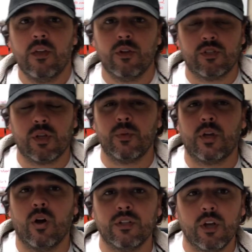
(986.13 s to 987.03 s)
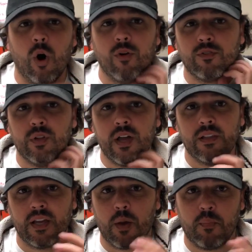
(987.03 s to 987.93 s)
there's something called an overlay,
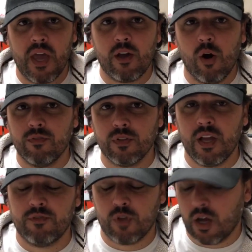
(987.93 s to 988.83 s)
like a bank overlay. I've